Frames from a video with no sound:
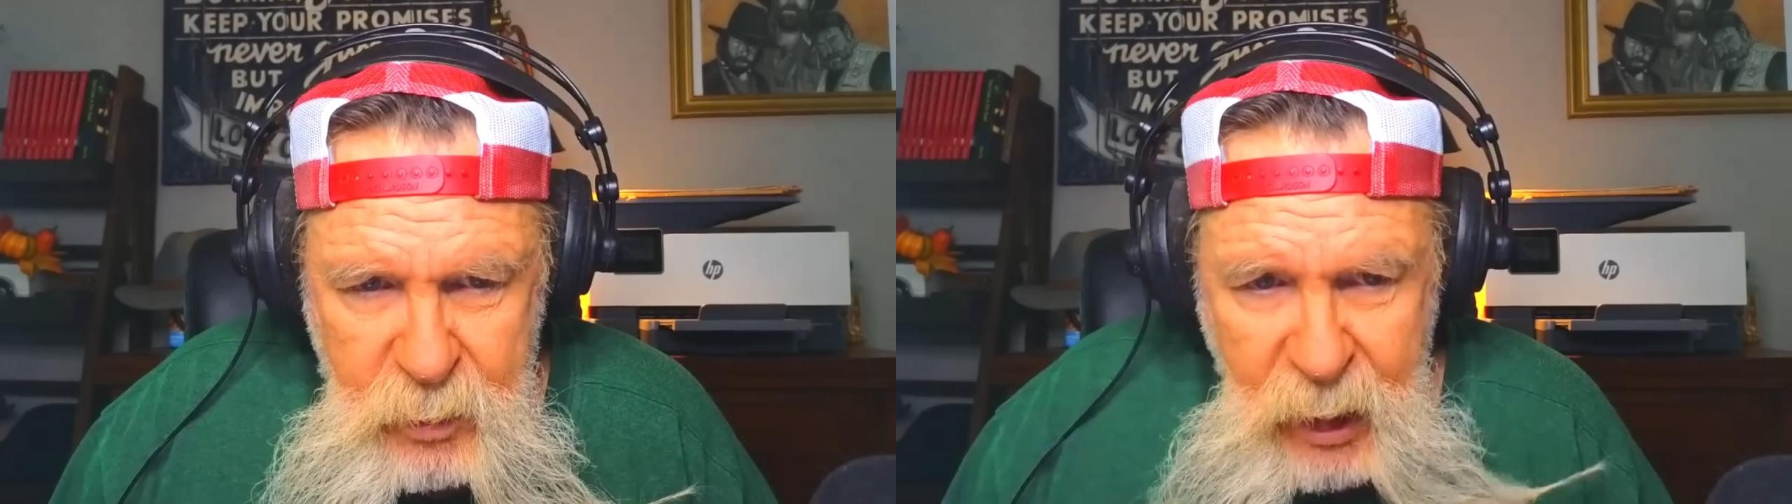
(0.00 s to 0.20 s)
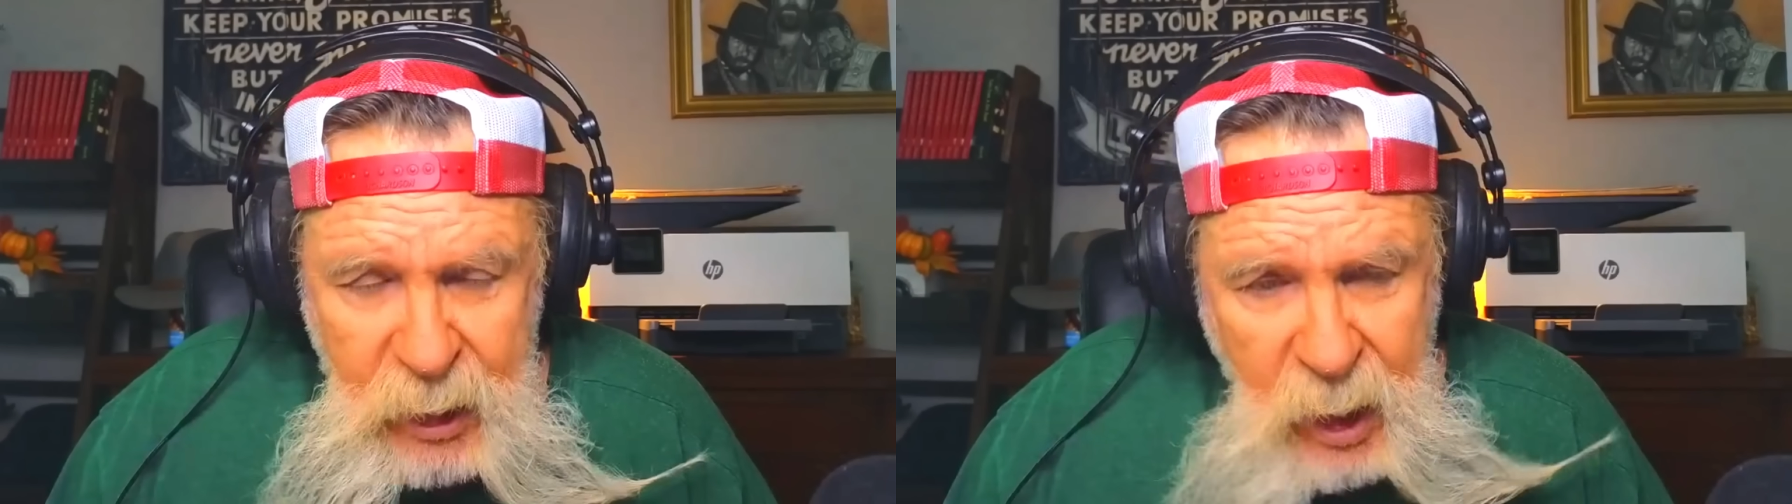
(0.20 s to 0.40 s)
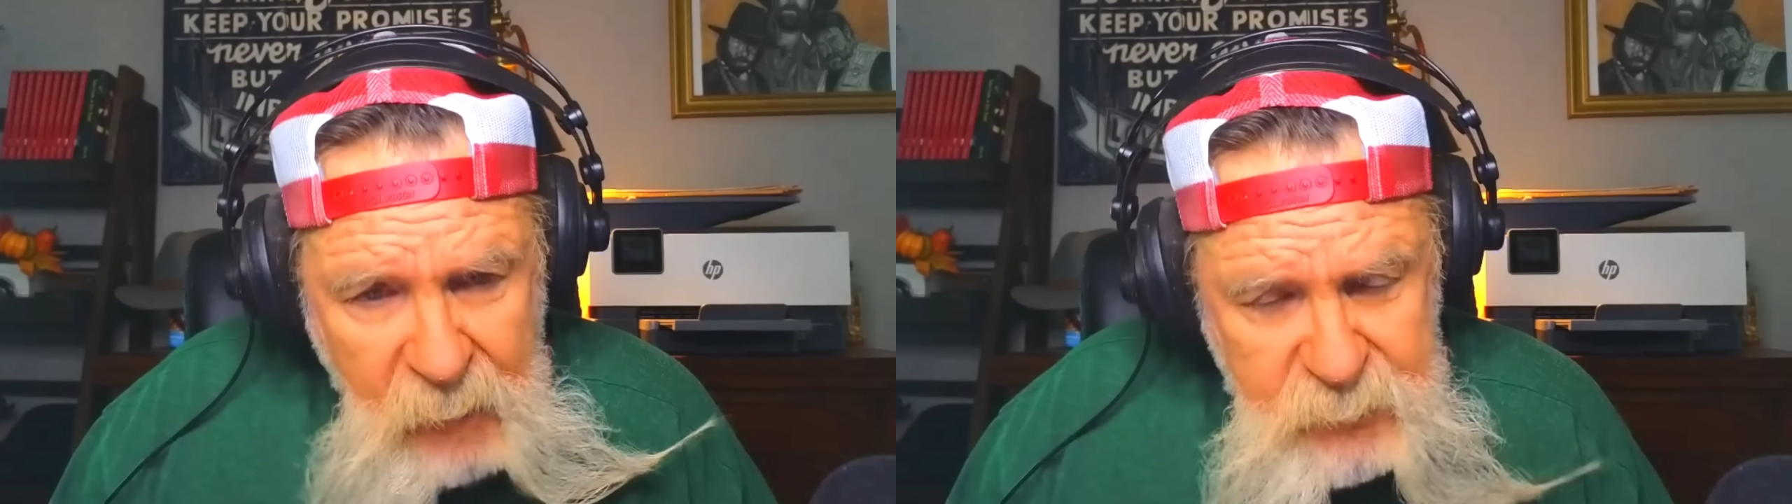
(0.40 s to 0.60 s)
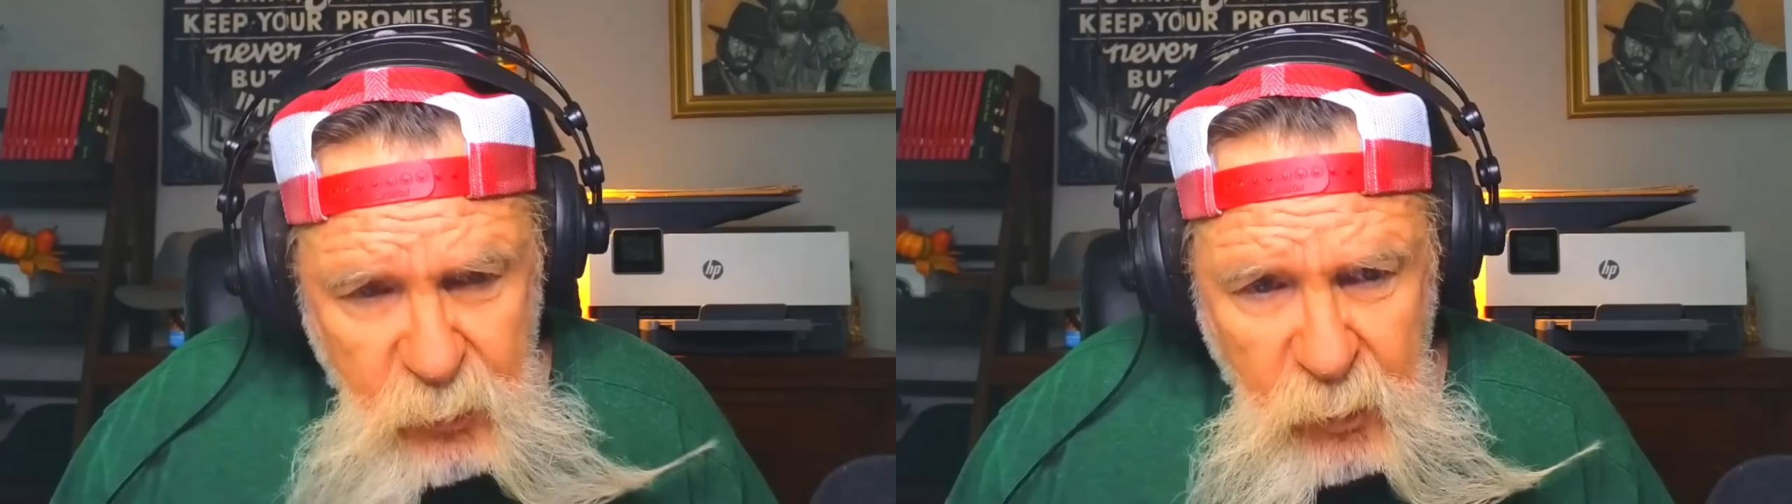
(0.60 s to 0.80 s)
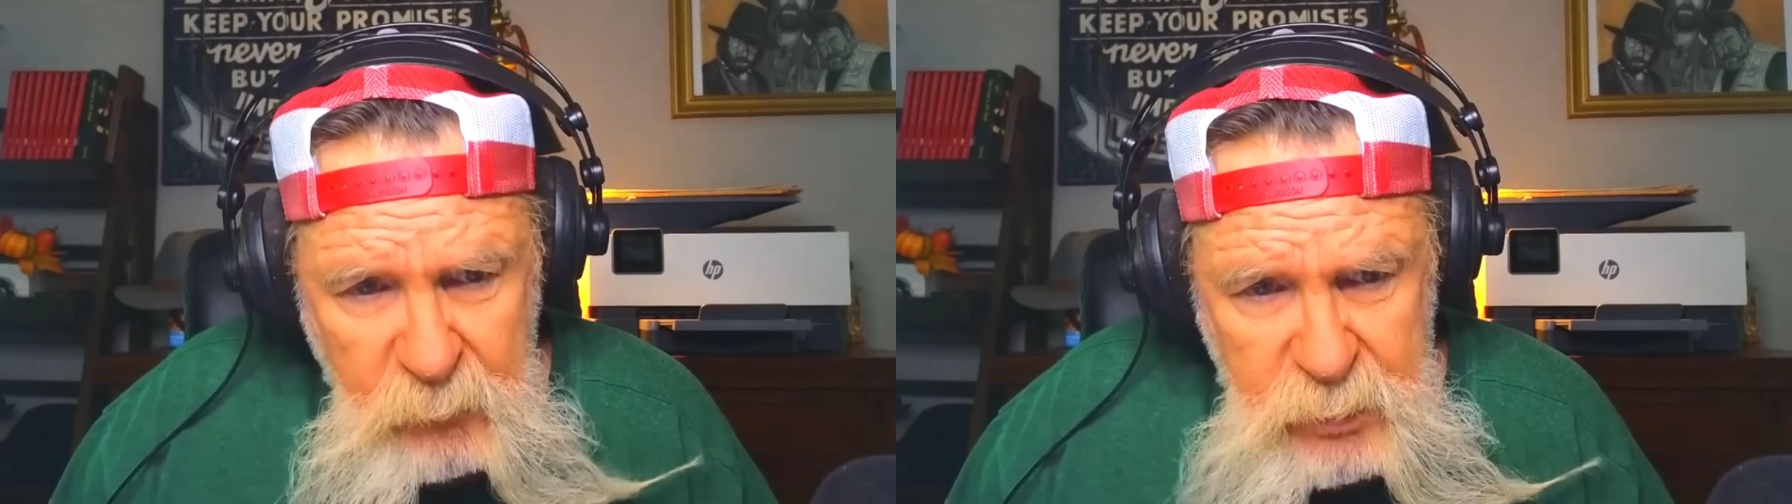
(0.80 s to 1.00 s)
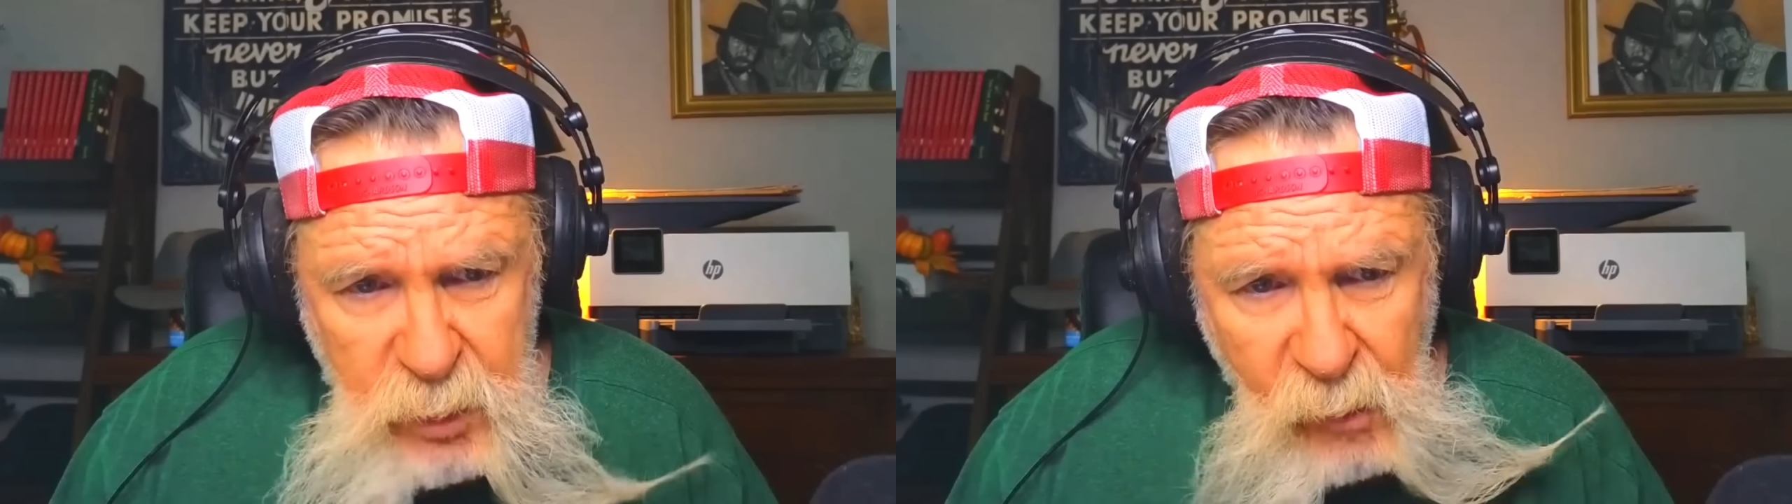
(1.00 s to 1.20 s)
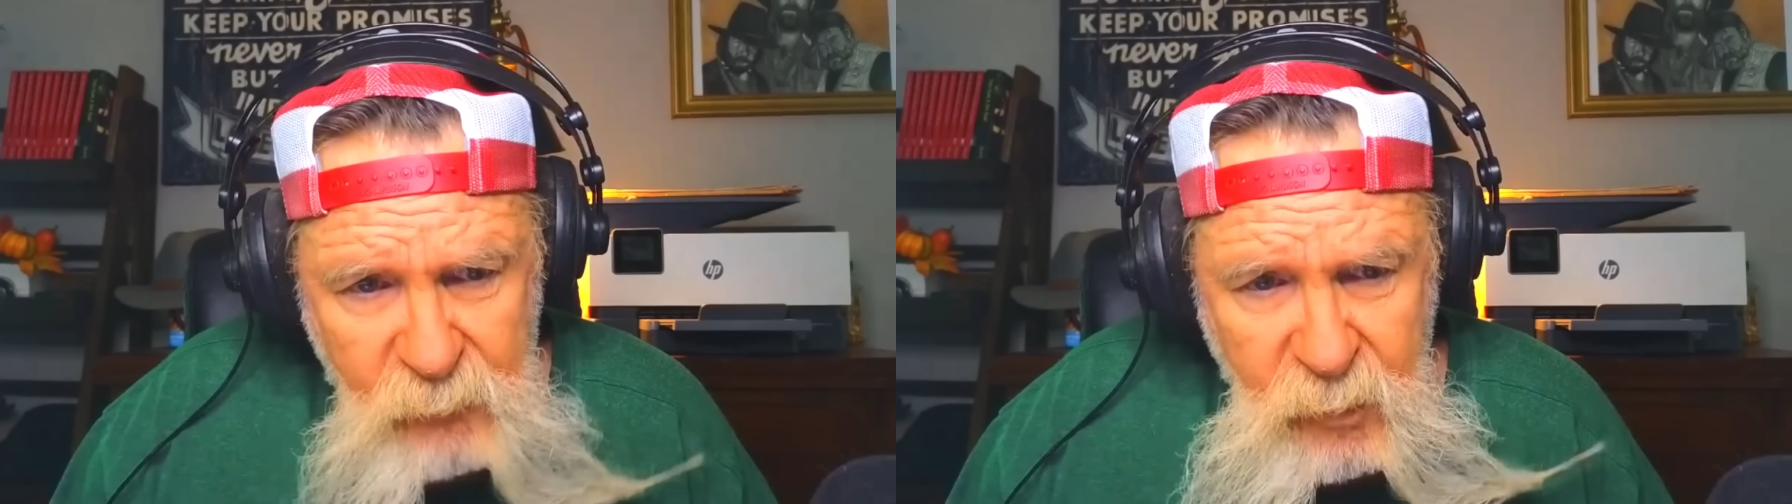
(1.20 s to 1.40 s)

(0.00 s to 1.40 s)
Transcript: And after it was over,